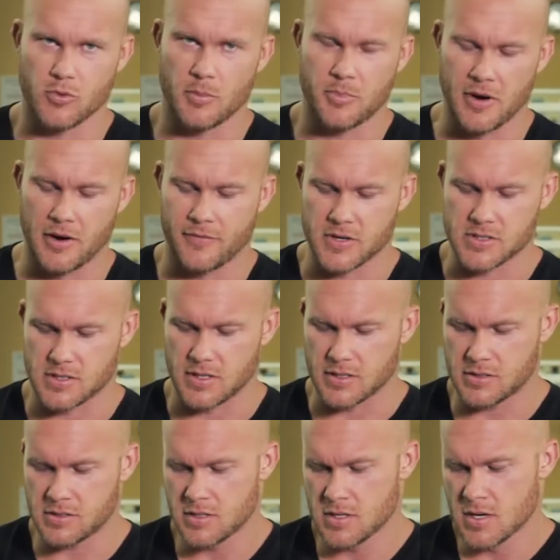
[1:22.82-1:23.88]
paraphrasing
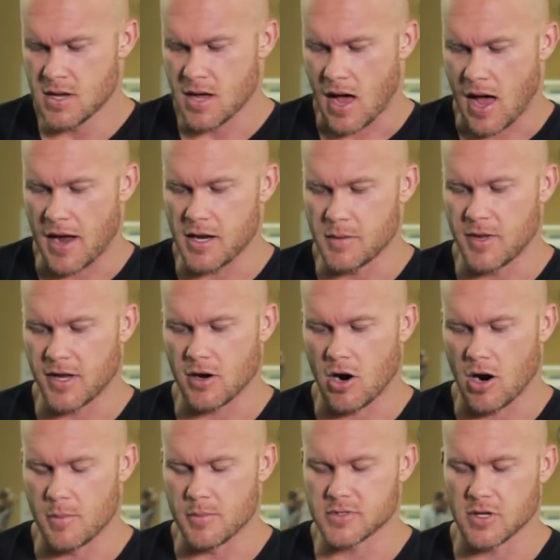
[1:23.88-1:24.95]
this, how do you make your
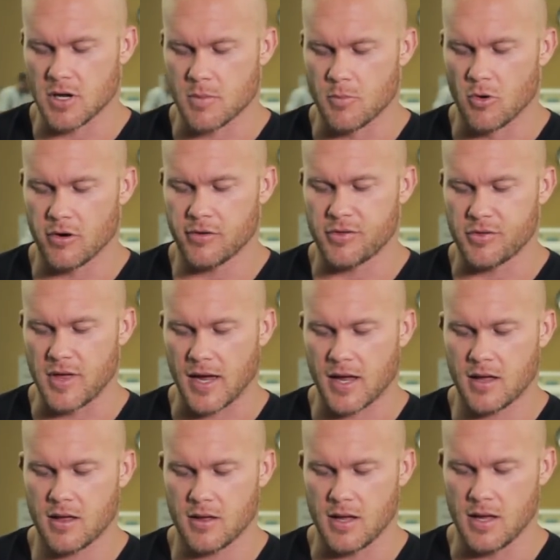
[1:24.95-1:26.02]
arms look more thick
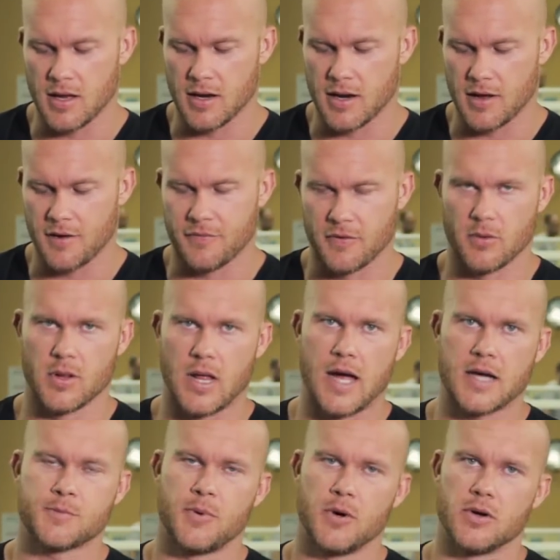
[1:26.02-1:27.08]
in a front
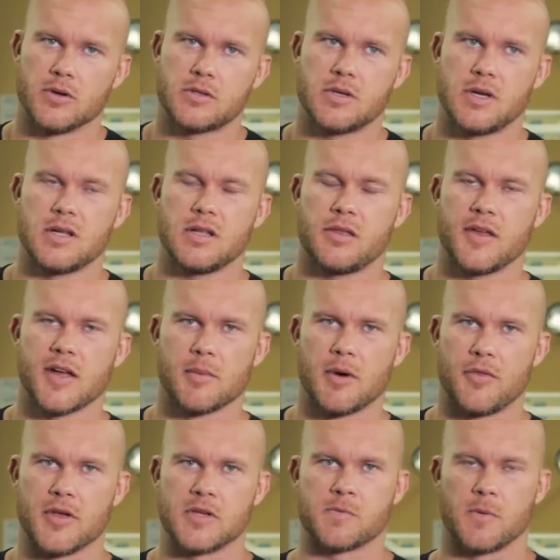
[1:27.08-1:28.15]
relaxed pose? Think
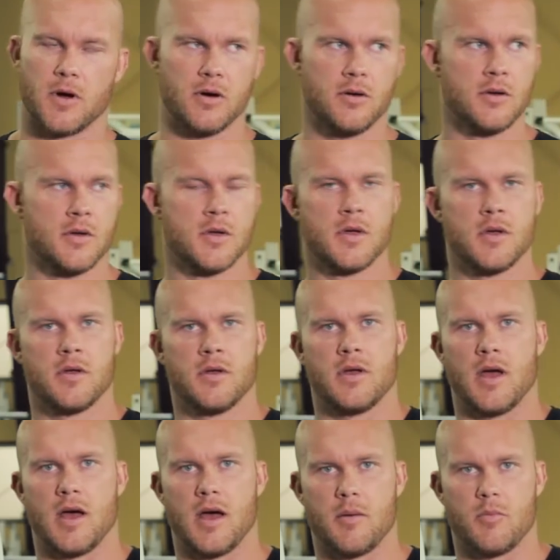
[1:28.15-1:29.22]
about this, bro.
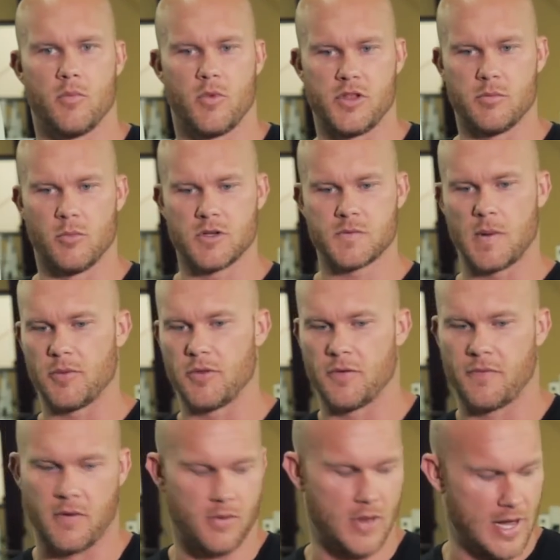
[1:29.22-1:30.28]
When most people do a
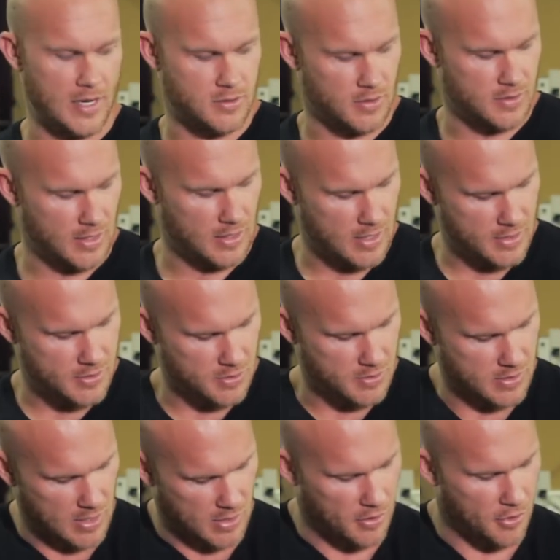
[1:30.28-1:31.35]
front relaxed, it looks like this. You're
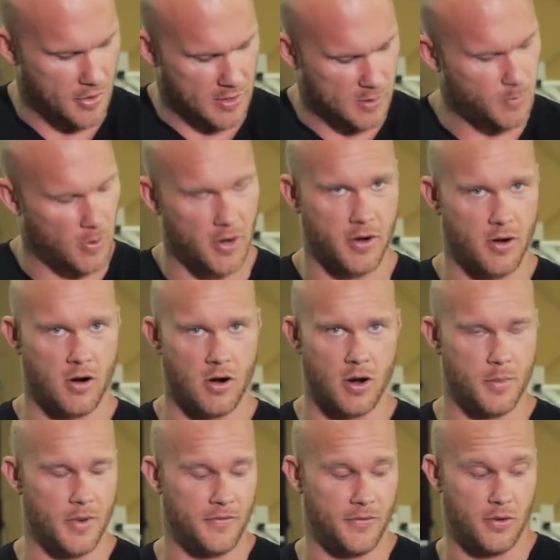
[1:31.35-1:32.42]
seeing the thinnest part of your arm.
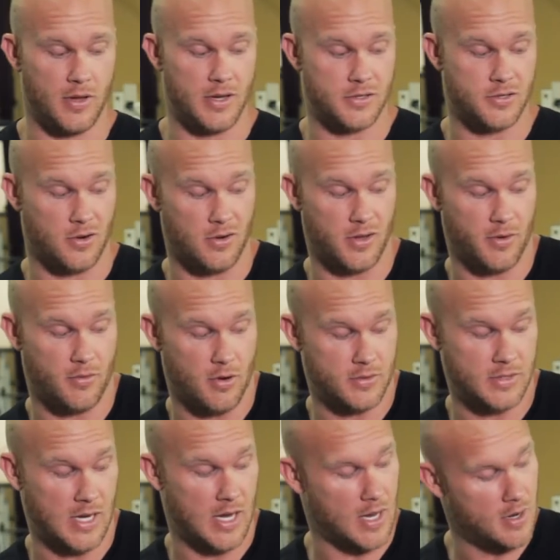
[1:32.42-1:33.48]
If you internally
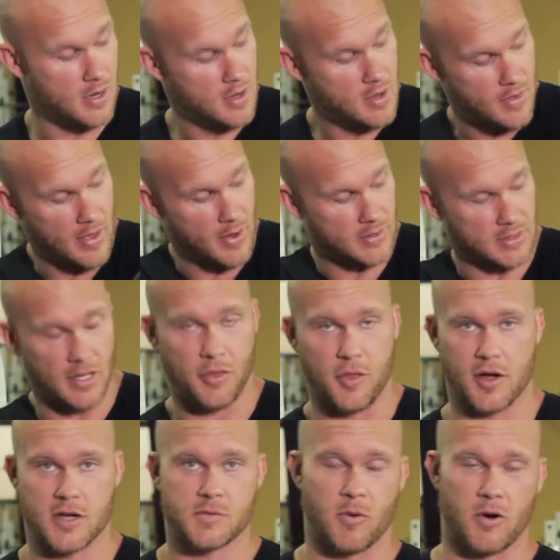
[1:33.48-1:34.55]
rotate, now I see the
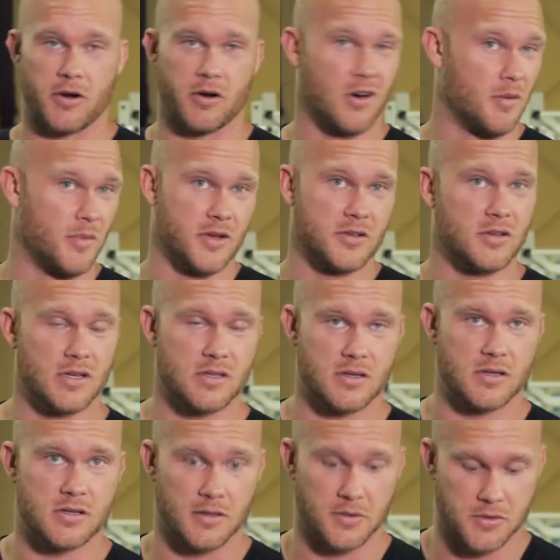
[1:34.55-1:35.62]
thickest part of your arm. That's your easy
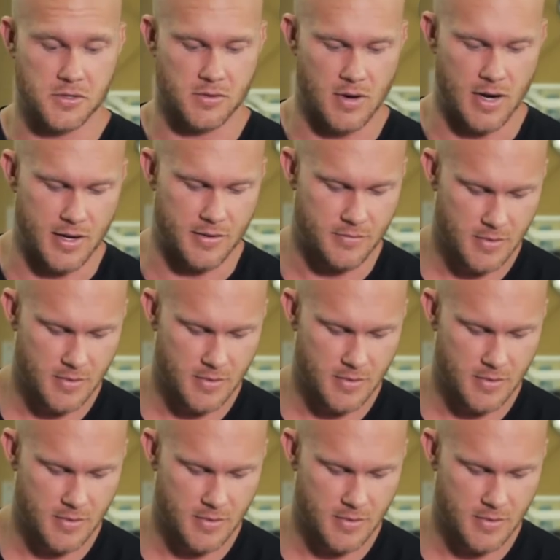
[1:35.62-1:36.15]
solution, right?